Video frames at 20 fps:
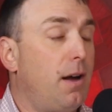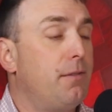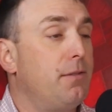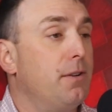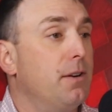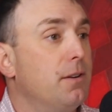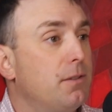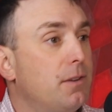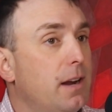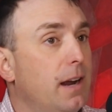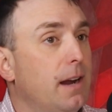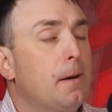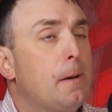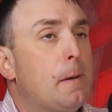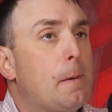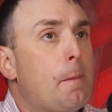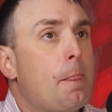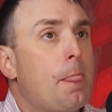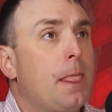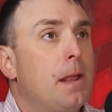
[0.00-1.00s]
profit. Okay,
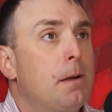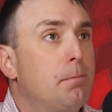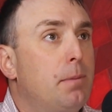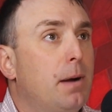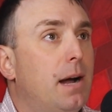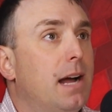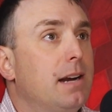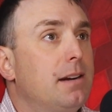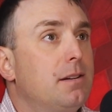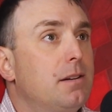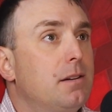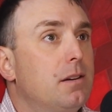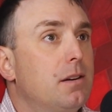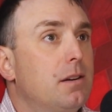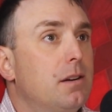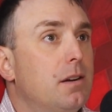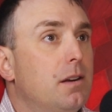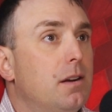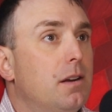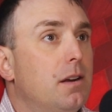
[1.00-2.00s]
but
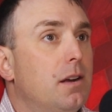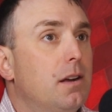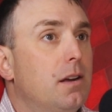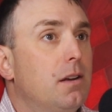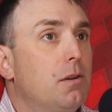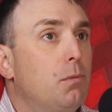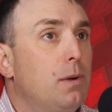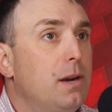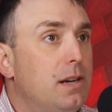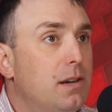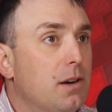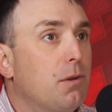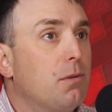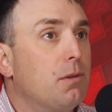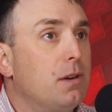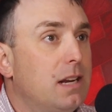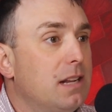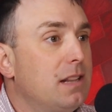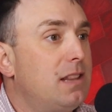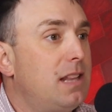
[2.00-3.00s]
we
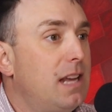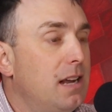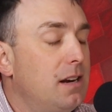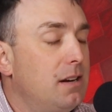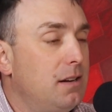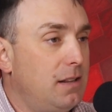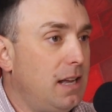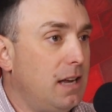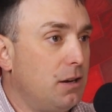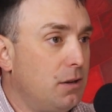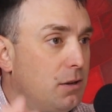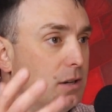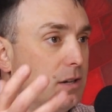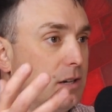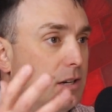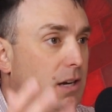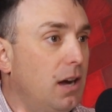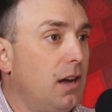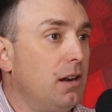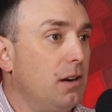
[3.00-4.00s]
don't get that that
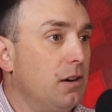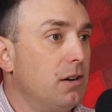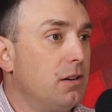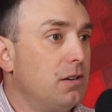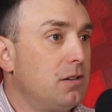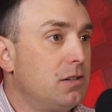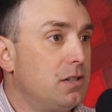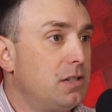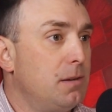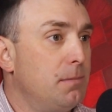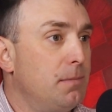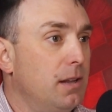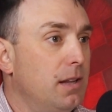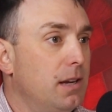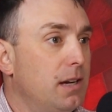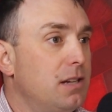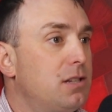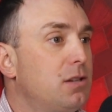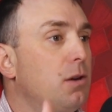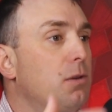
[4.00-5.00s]
good color
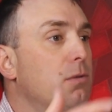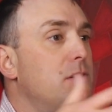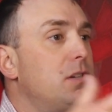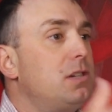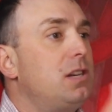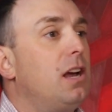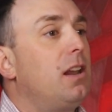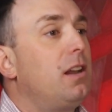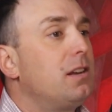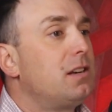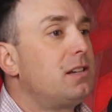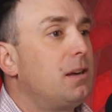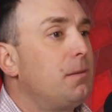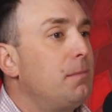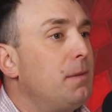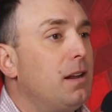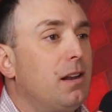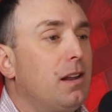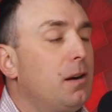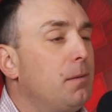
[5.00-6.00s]
stability. So yes. tell tell
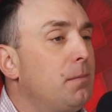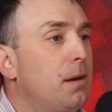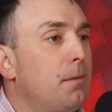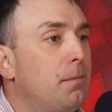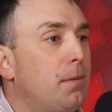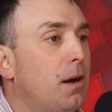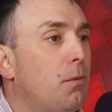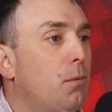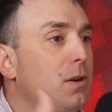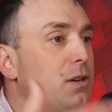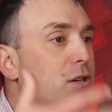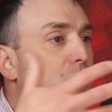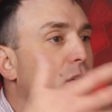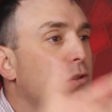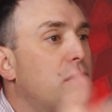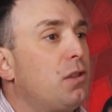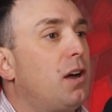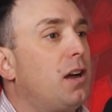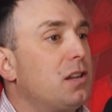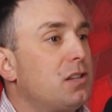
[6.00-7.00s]
me a little bit about what
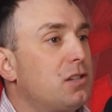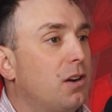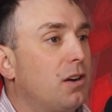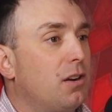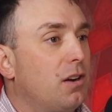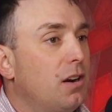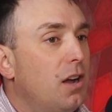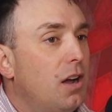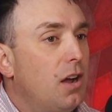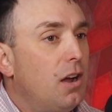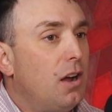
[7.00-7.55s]
your thoughts on